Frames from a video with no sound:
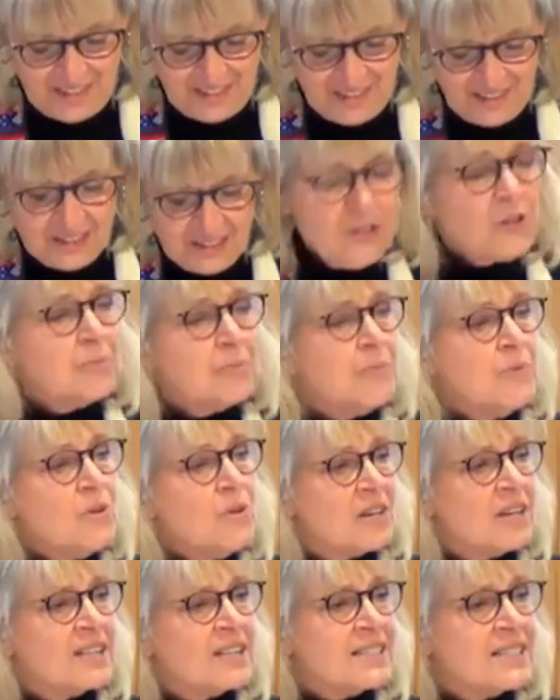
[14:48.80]
In her
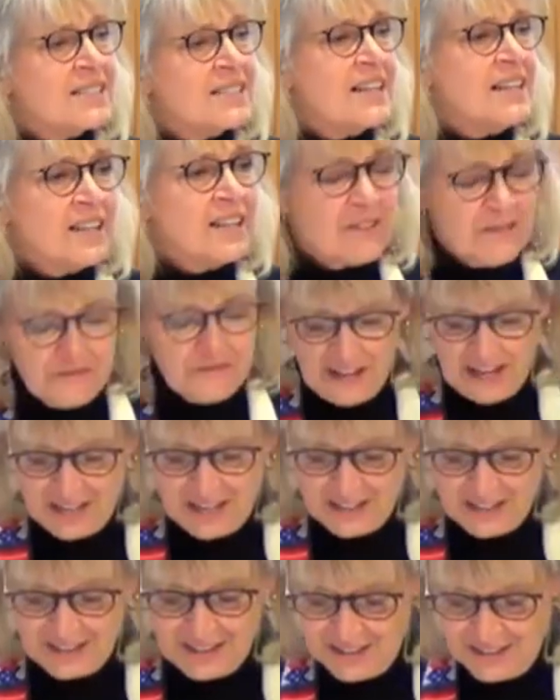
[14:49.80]
book, A Singing
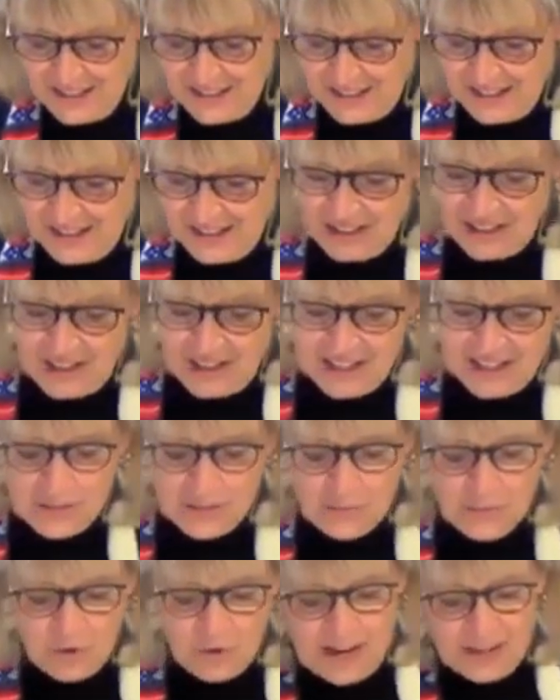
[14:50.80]
Faith,
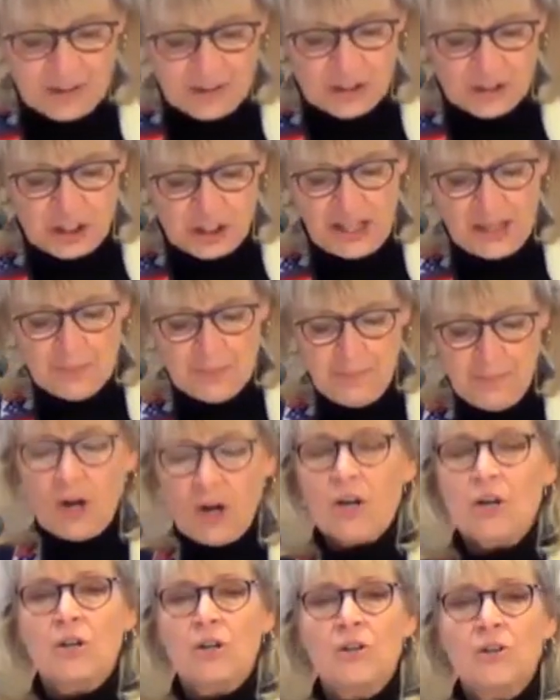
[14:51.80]
hymn writer Jane
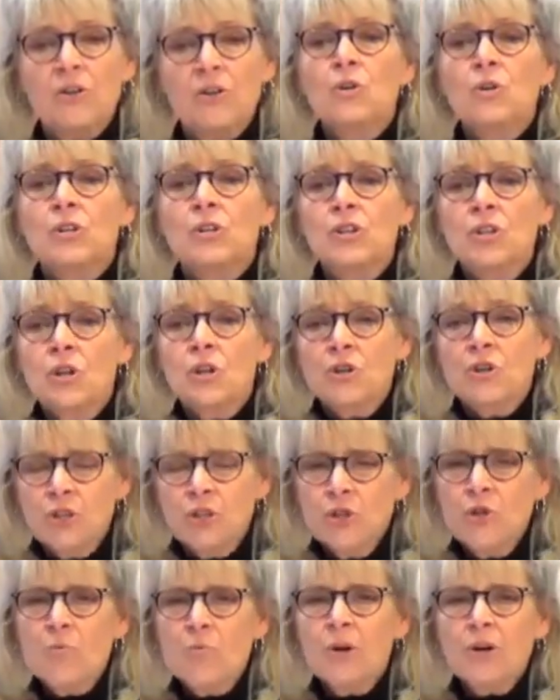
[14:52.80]
Parker
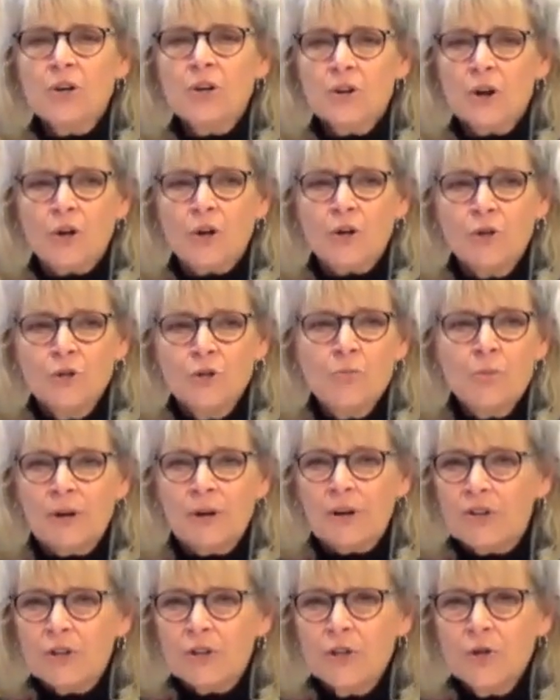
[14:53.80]
Huber or
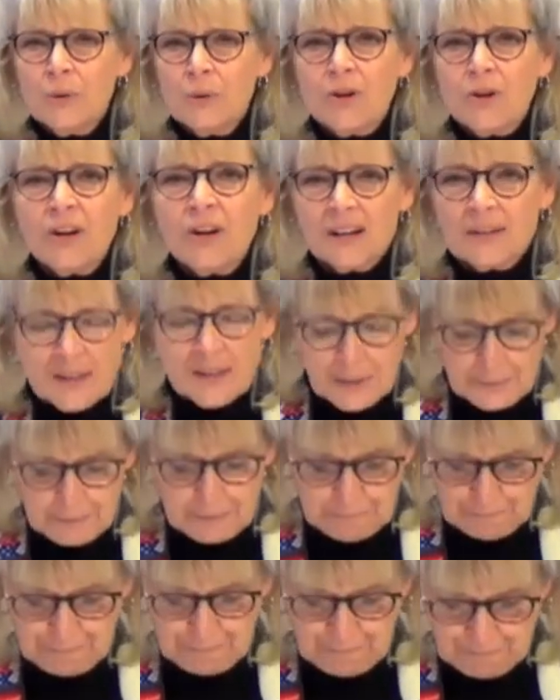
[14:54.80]
Huber, Huber, I think,
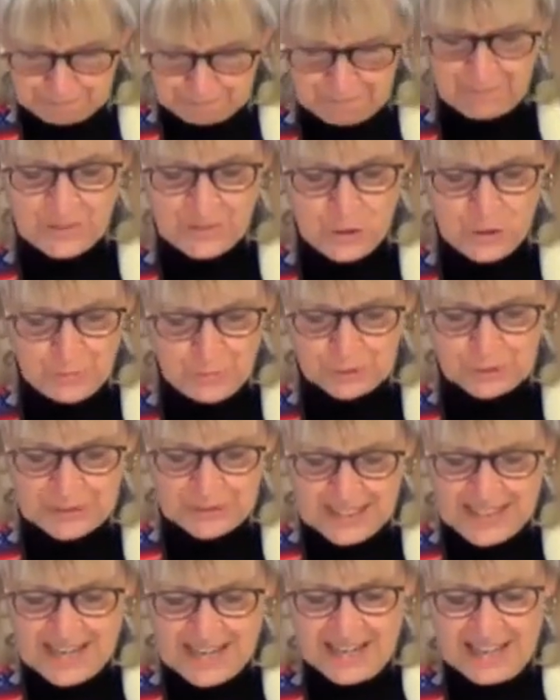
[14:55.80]
Huber,
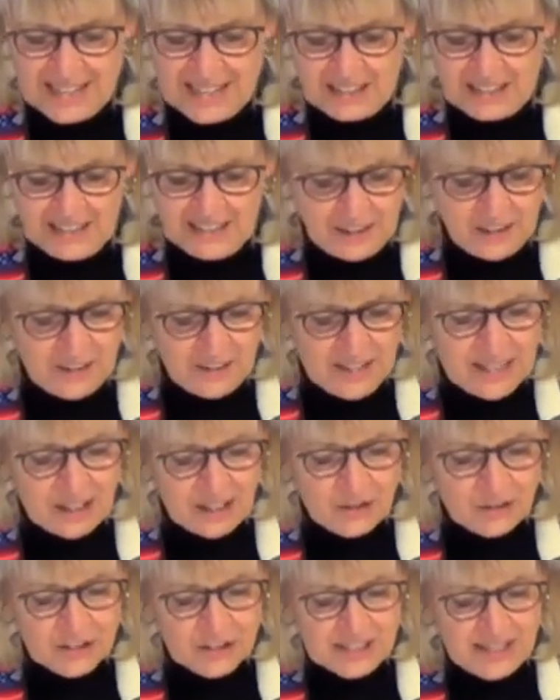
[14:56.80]
clearly
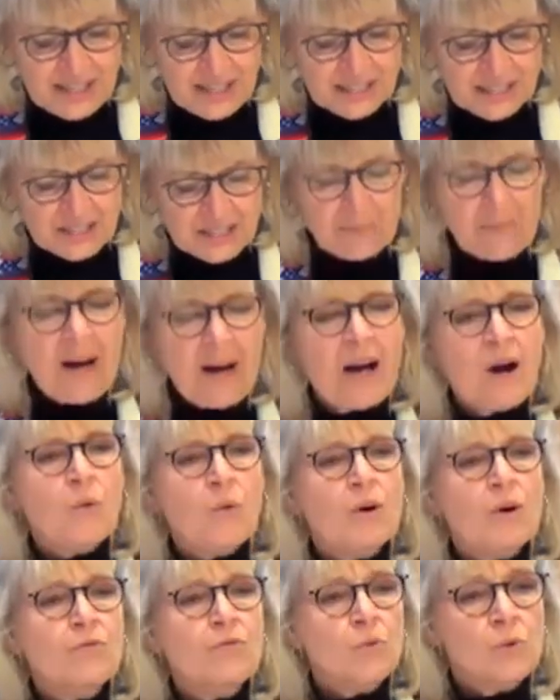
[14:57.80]
understands the
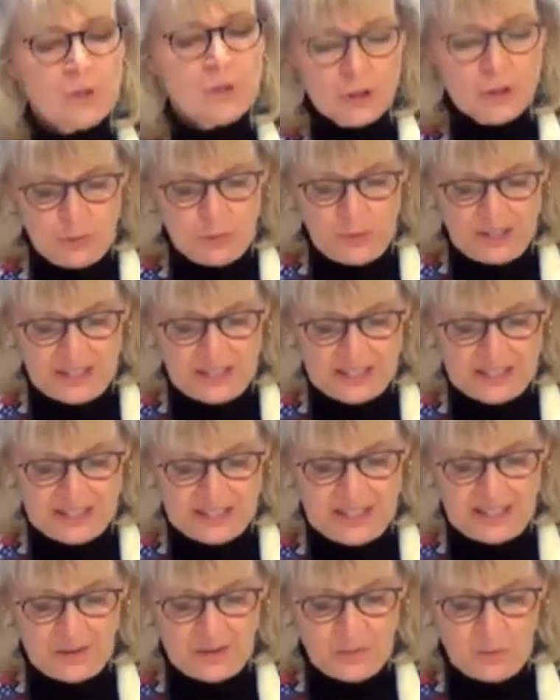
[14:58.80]
power of words we
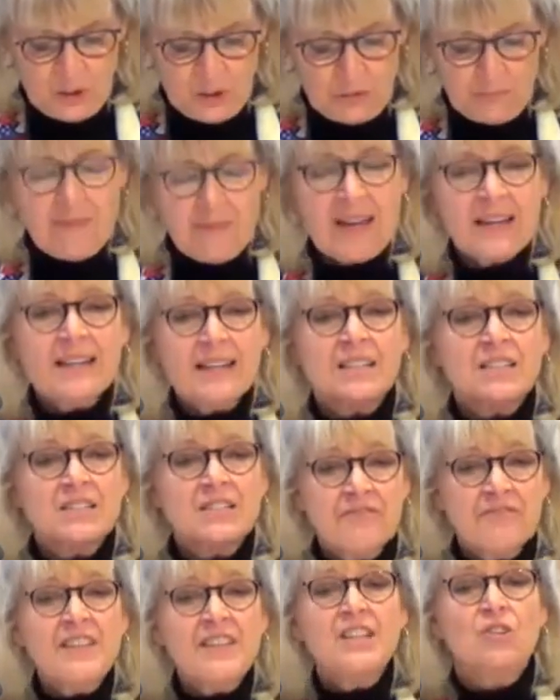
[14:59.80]
sing, which make us
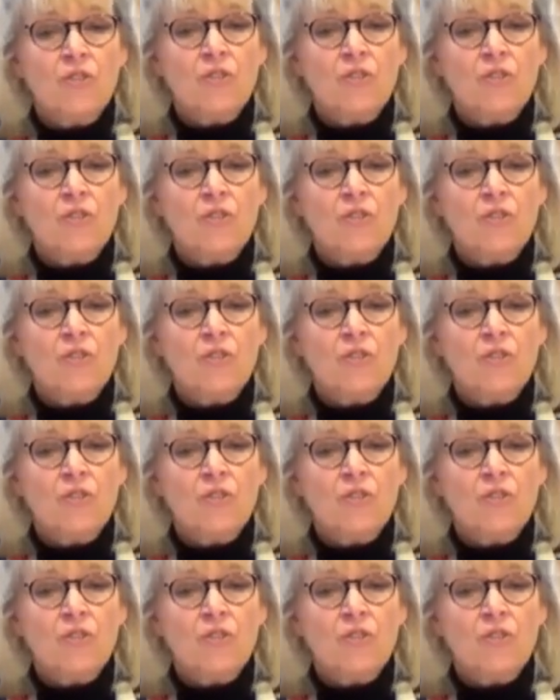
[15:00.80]
feel